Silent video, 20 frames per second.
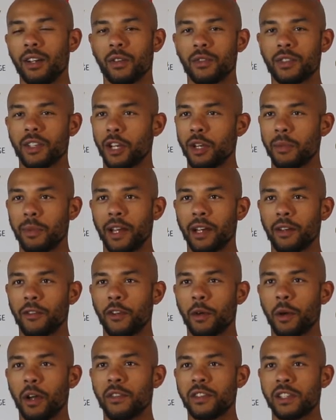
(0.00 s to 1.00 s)
obviously only playing a
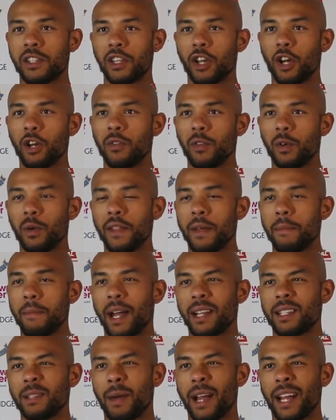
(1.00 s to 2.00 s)
few overs at the Oval, and then
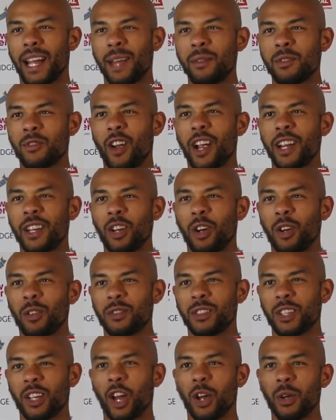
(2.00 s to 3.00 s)
back-to-back games rained
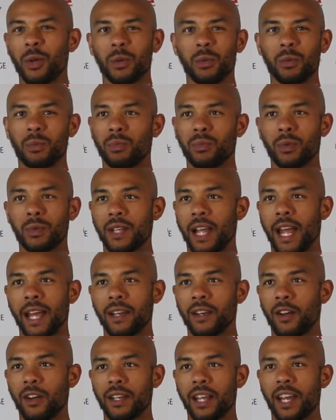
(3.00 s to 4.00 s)
off to go, what was it,
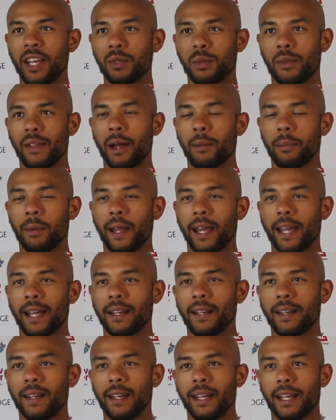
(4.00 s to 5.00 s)
8-9 days without
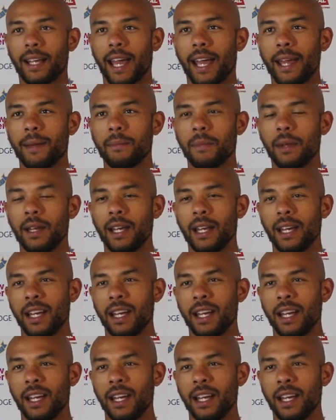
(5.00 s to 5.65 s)
playing a game.